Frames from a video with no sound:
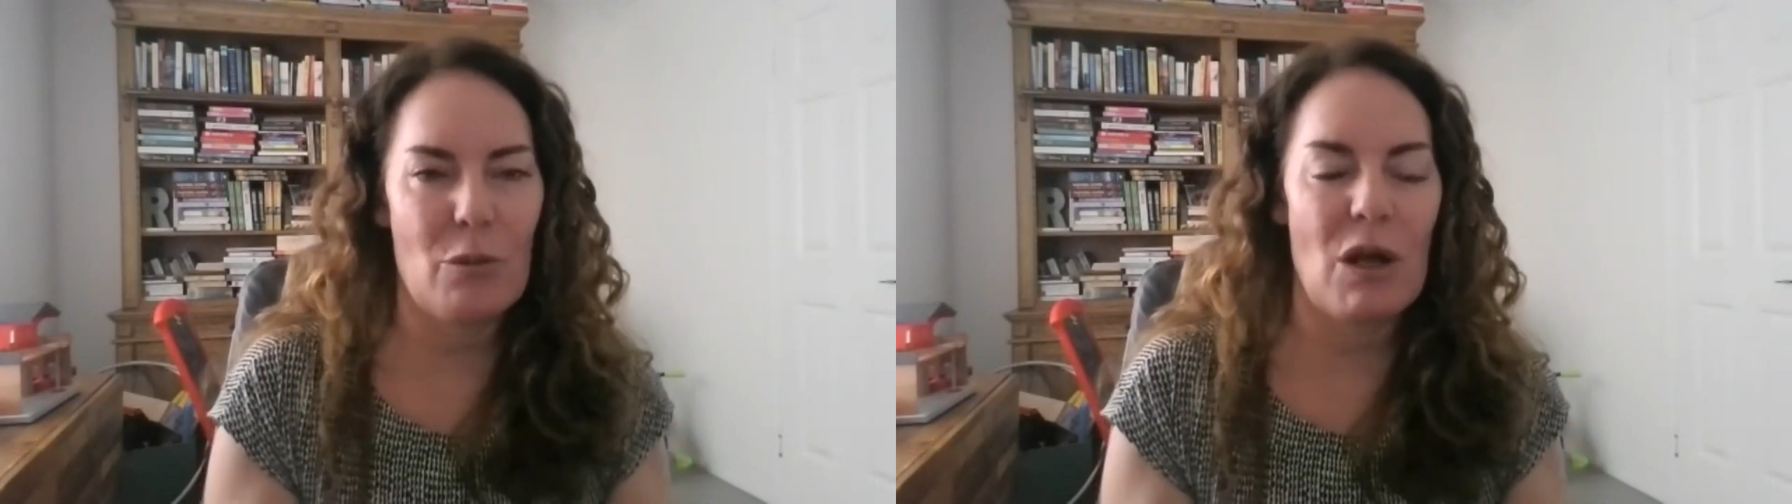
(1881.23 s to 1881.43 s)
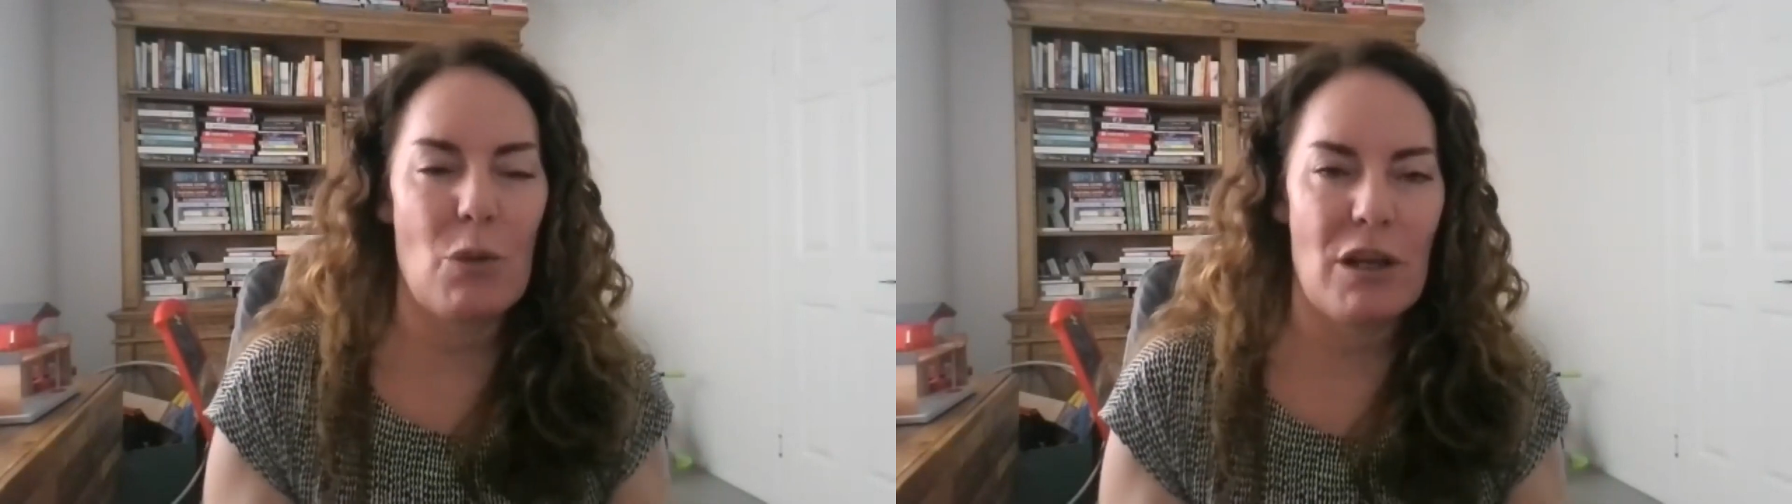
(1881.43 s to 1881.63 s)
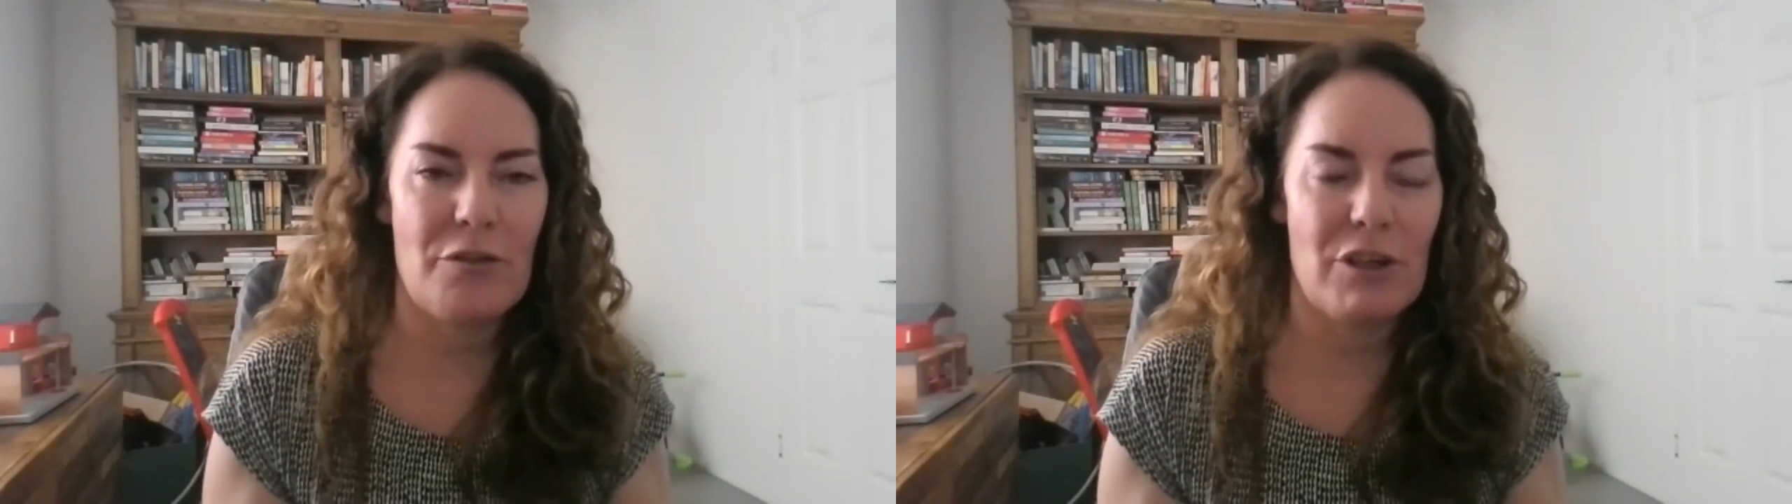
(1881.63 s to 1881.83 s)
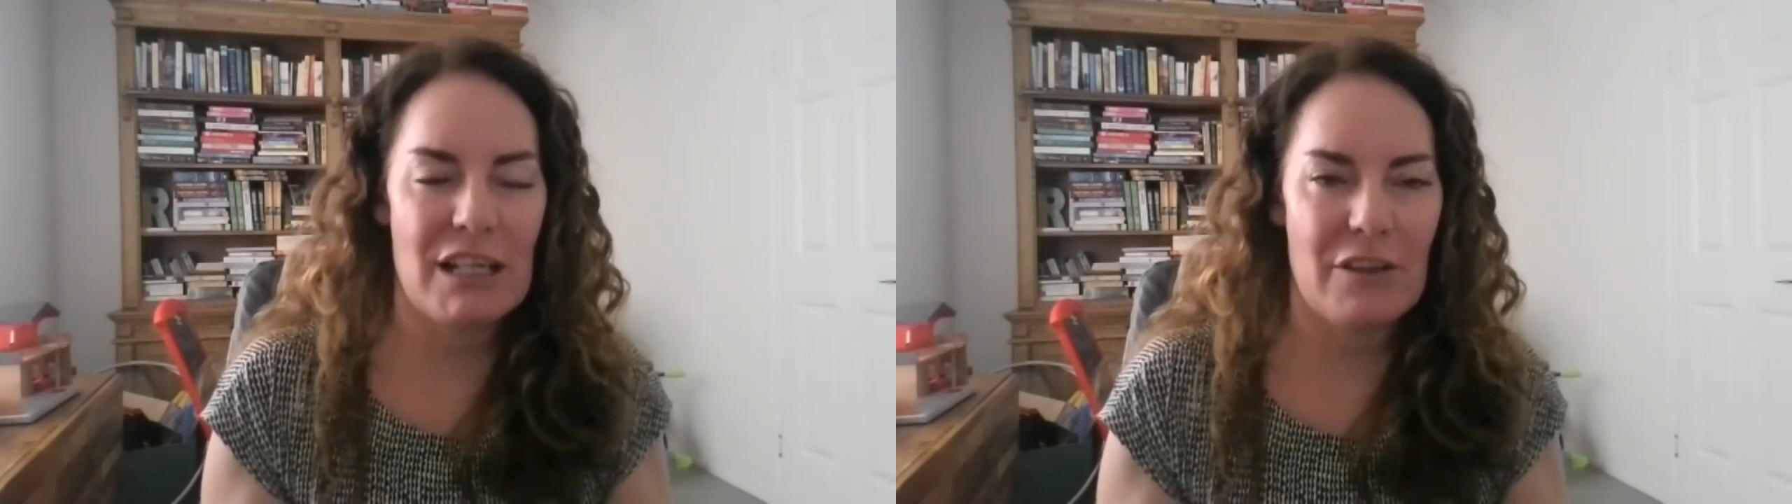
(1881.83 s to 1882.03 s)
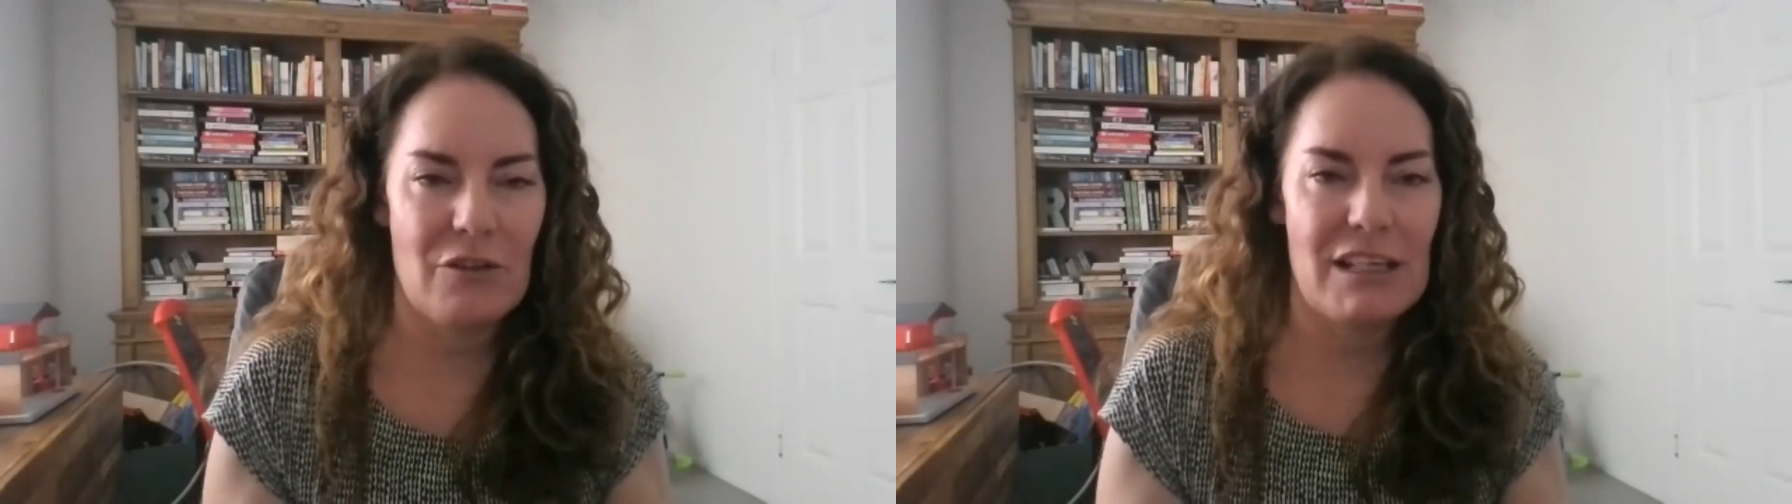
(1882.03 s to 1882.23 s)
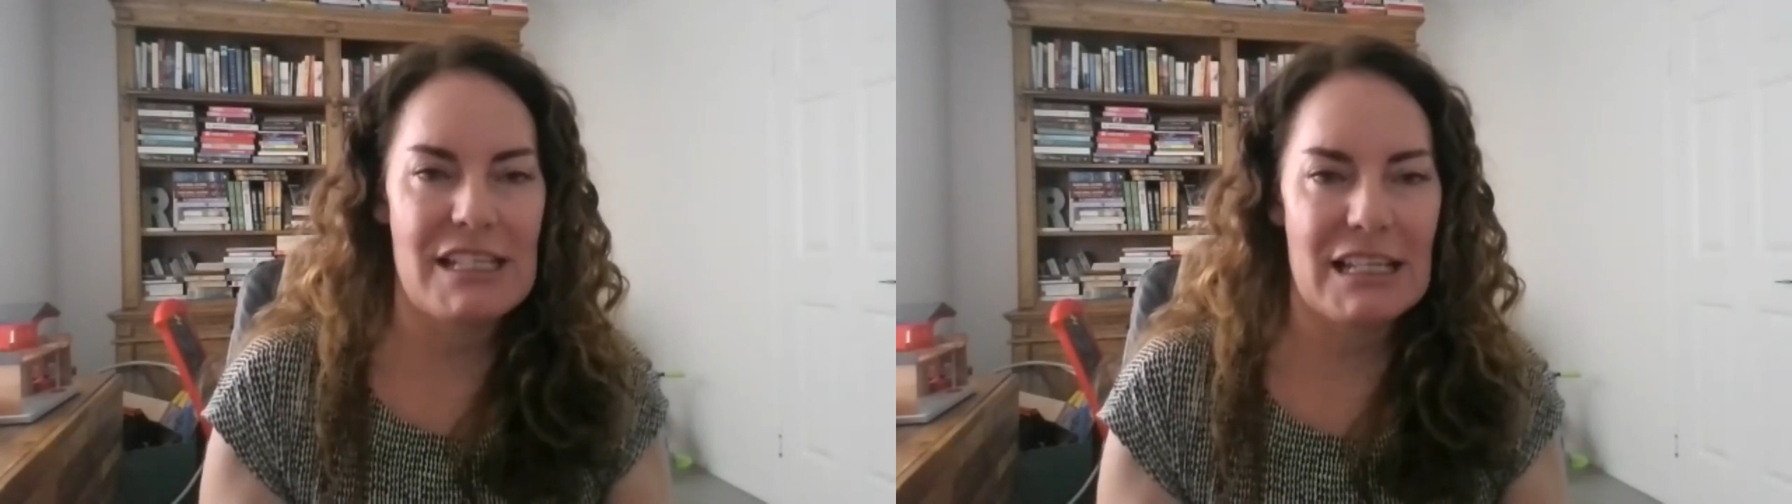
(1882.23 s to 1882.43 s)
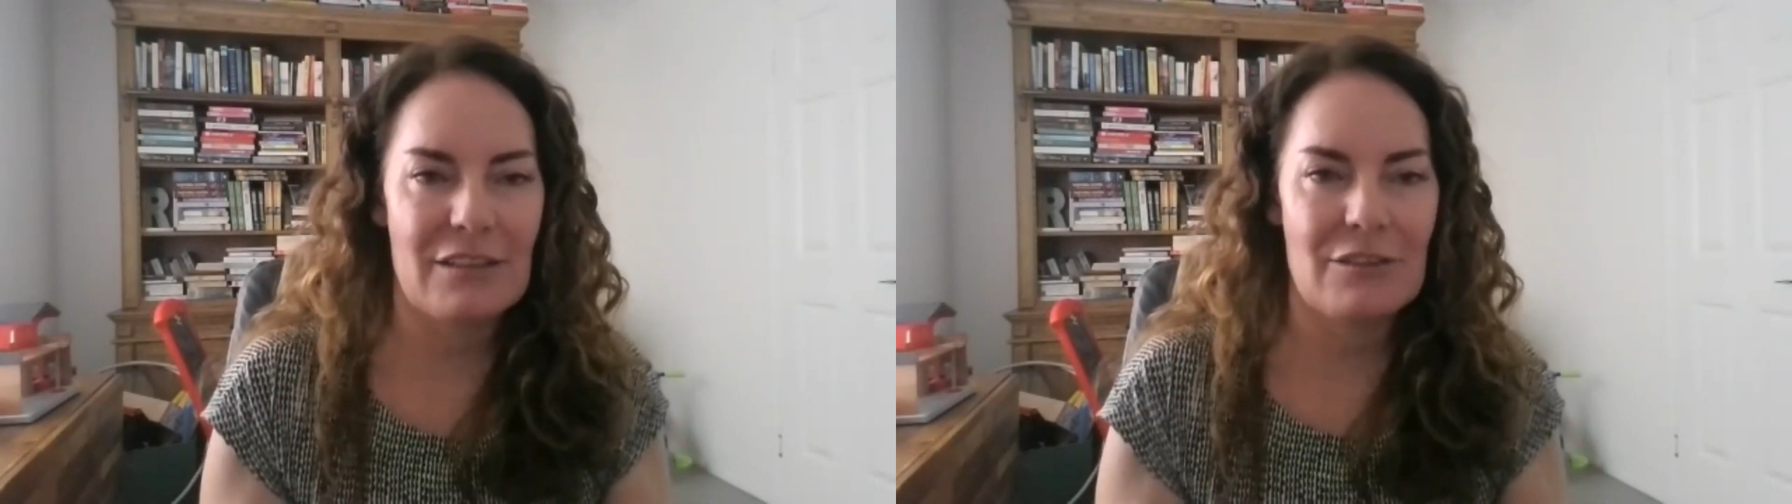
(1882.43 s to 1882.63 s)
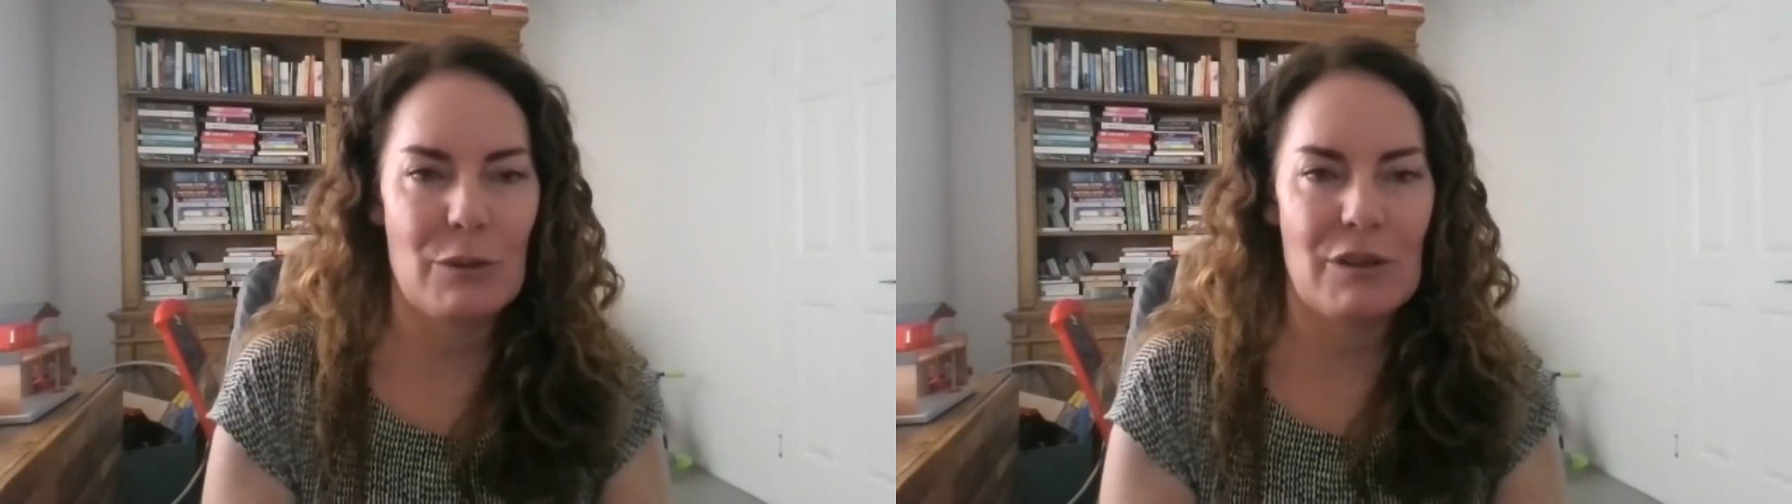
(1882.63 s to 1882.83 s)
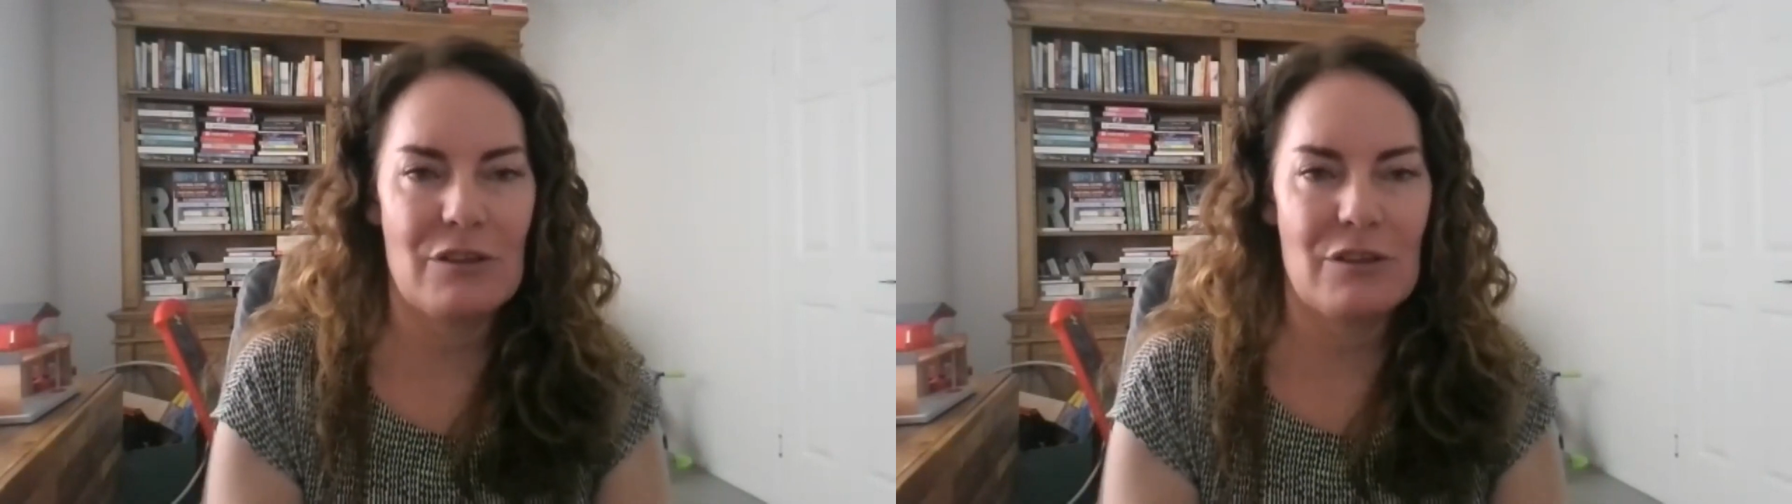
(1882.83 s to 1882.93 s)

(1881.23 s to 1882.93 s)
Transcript: might work for another retailer. So